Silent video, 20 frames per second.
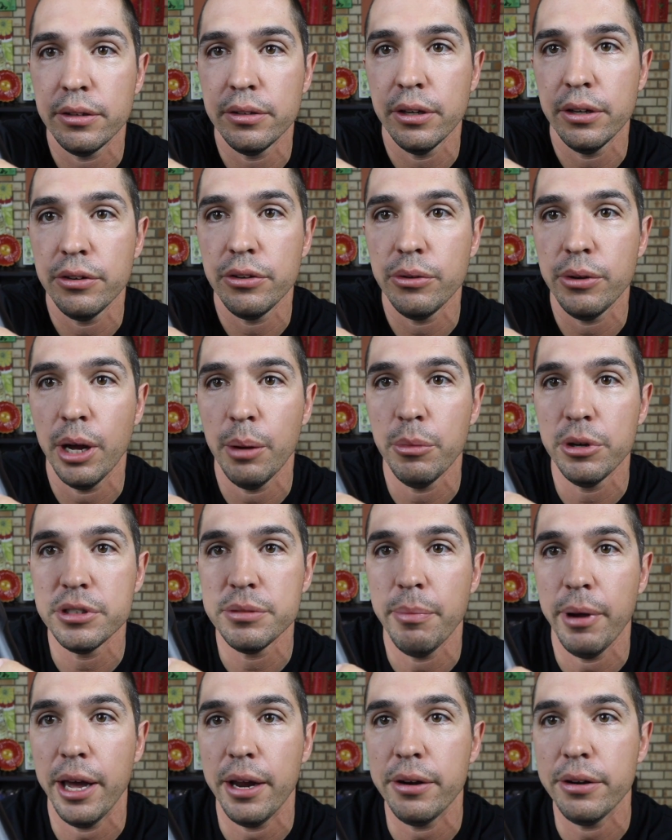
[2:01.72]
that tells you how
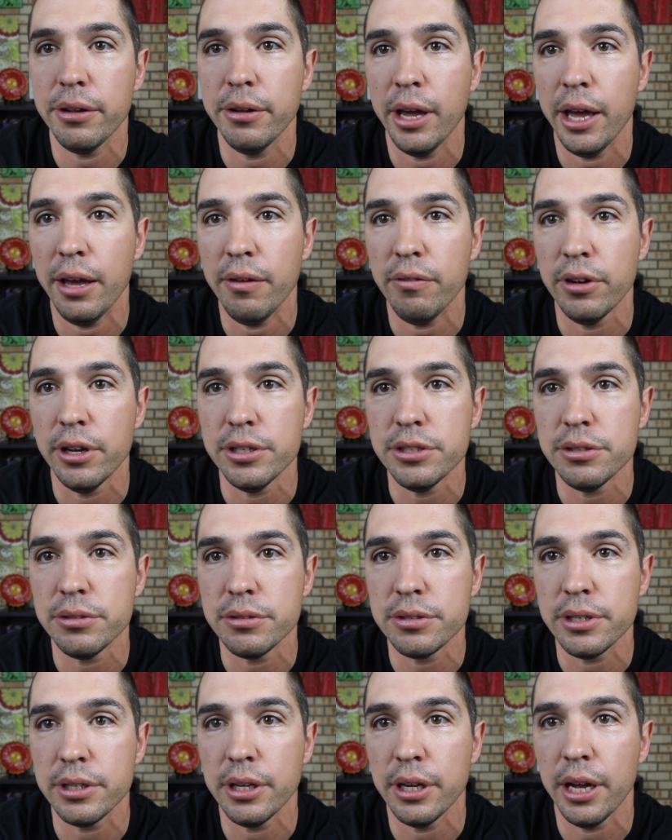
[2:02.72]
much battery you have, and as you
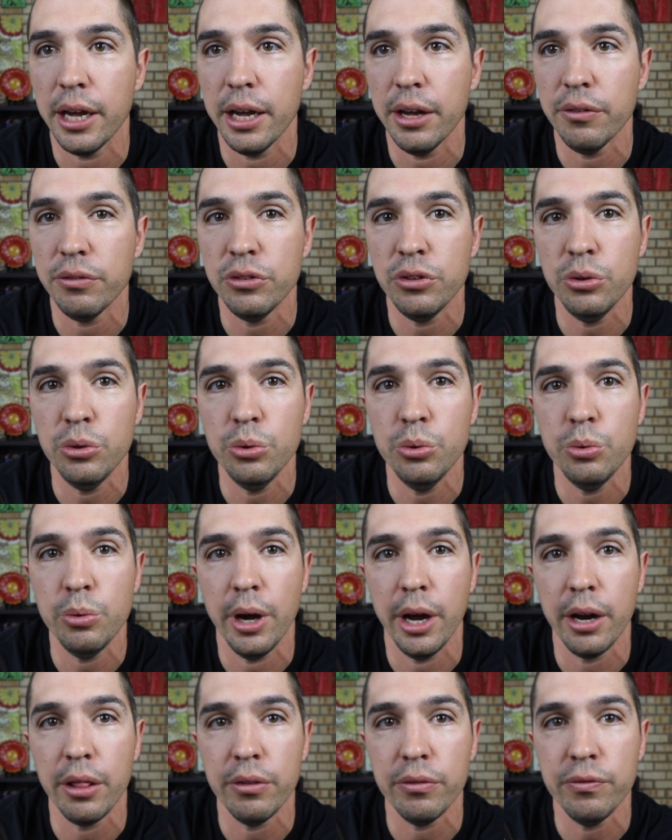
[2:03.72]
can see, I have
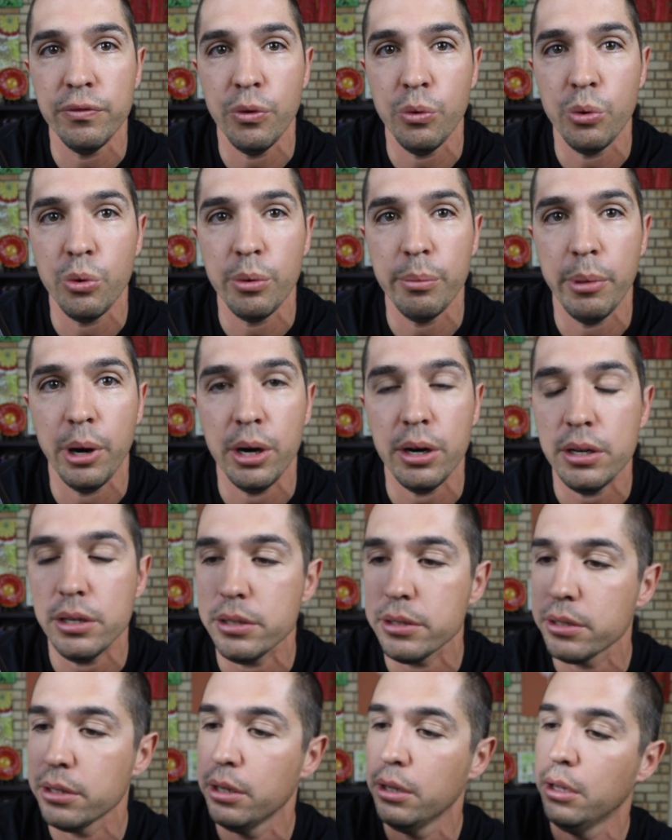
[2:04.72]
2 out of the 4
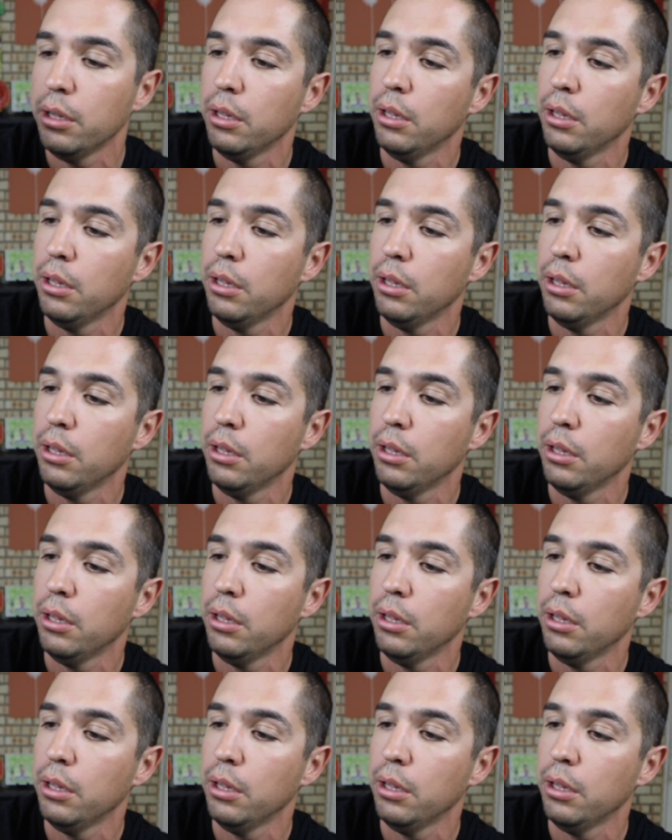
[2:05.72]
bars.